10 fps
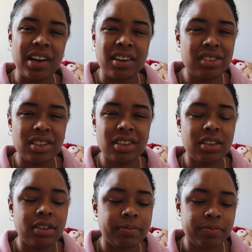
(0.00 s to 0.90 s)
factor.
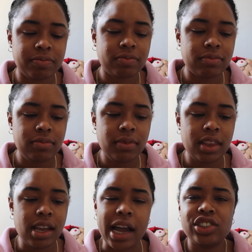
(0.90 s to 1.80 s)

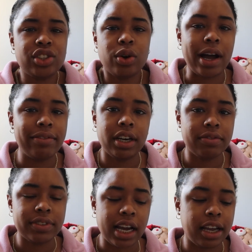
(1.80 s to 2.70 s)
I just don't have
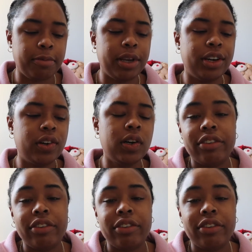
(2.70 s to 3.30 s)
enough time, you know?